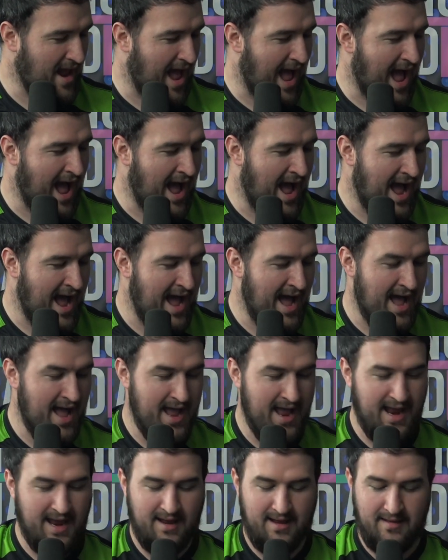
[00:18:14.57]

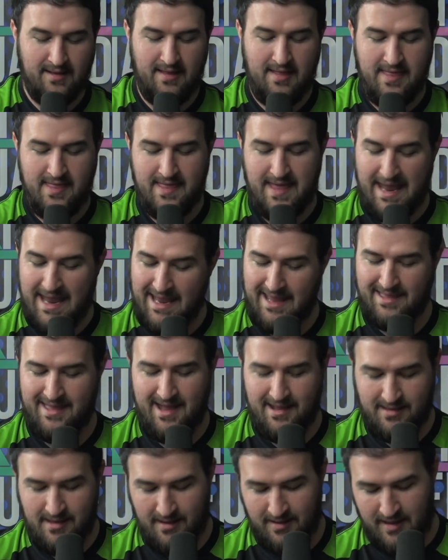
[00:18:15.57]
I think
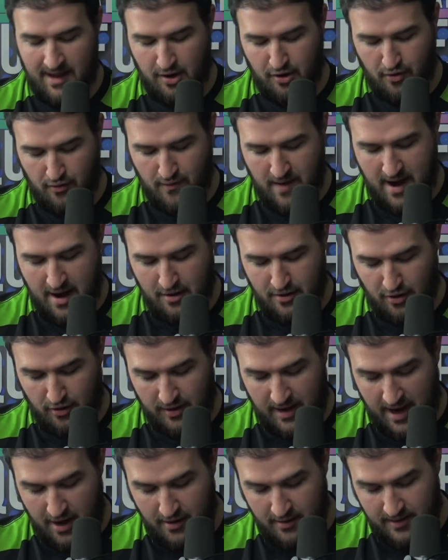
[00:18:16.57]
that the secret rares are
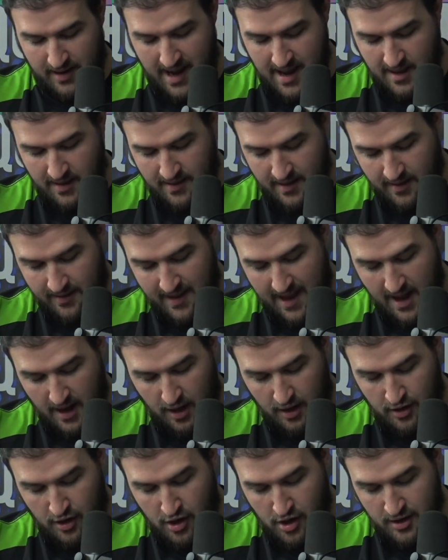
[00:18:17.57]
guaranteed in this set.
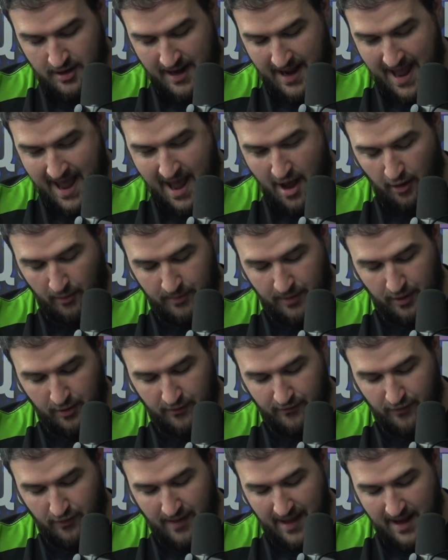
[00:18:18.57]
Look at how
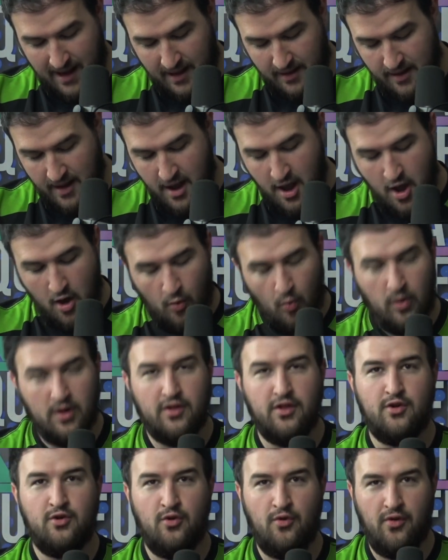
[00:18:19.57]
beautiful that is. One
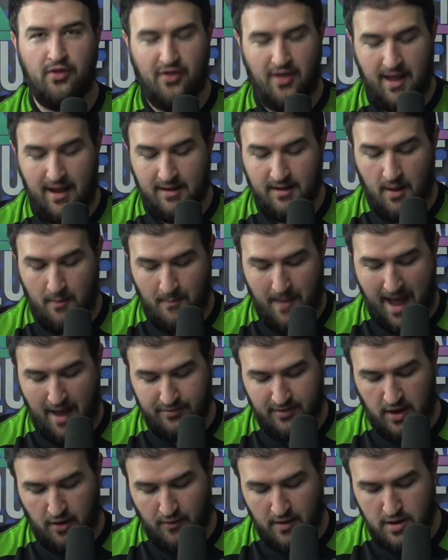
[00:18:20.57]
of the cool things
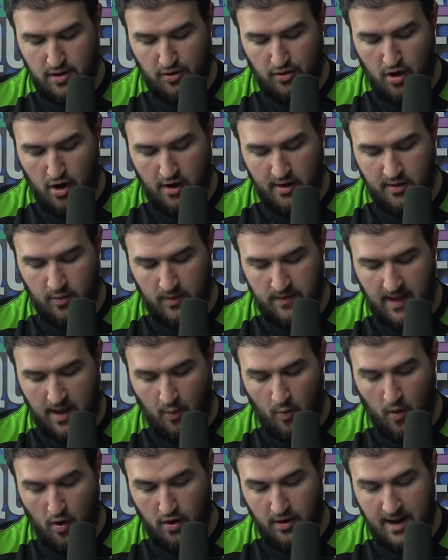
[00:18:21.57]
about the original arts when they
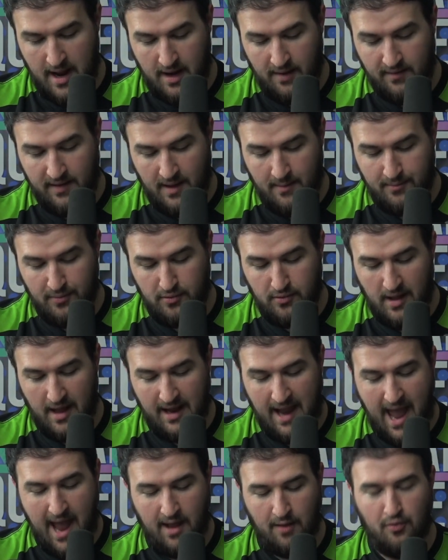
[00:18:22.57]
were kind of simple,
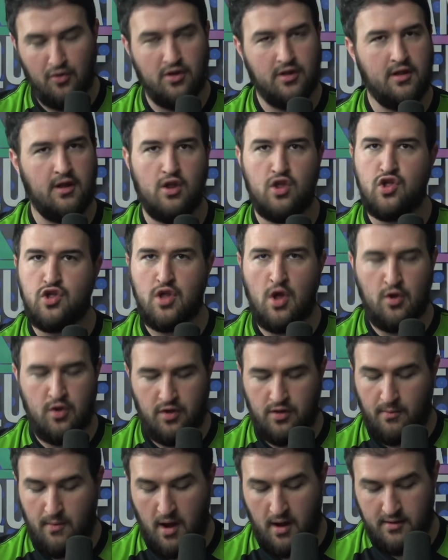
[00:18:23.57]
like, hey, we're just going to show
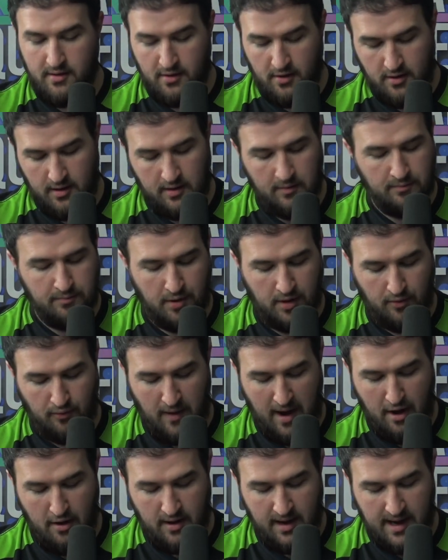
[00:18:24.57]
you the monster and put a
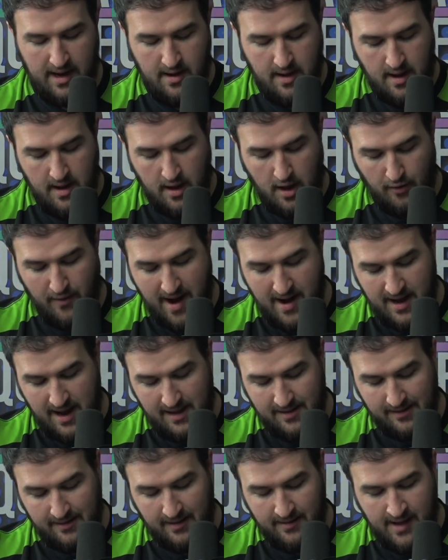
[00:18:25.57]
rarity around it,
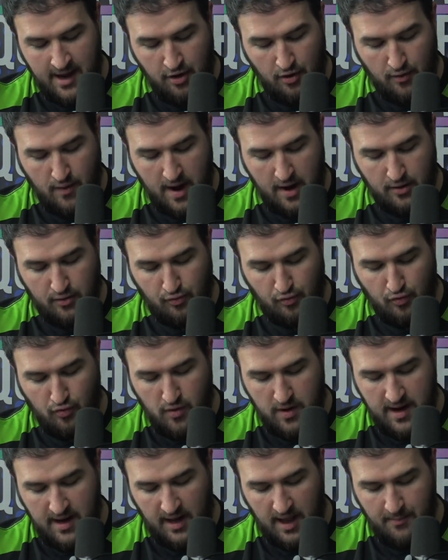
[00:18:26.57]
is that the secret rares
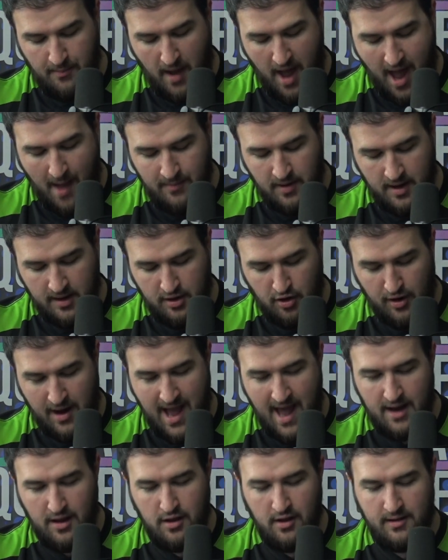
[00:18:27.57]
really pop because they're
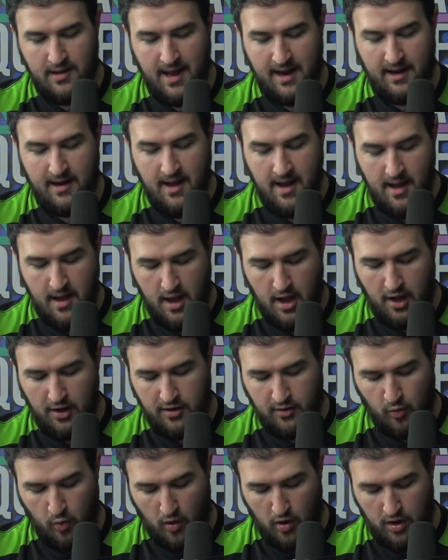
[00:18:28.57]
kind of just like a
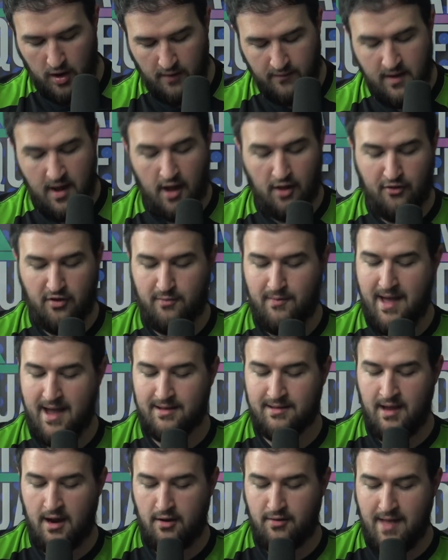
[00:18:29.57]
swirl of colors
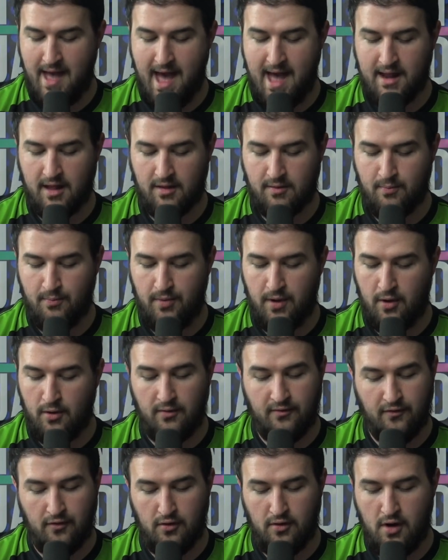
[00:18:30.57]
back there. That is
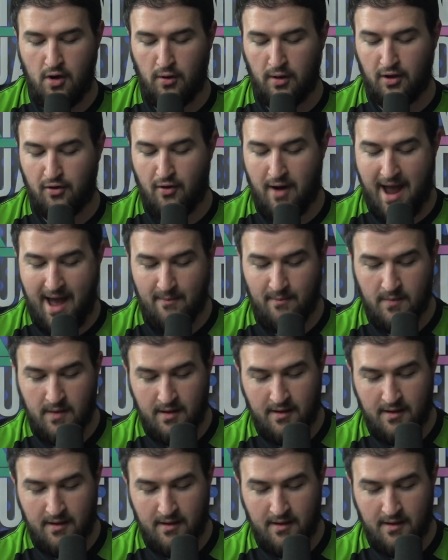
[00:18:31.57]
beautiful. Holy crap.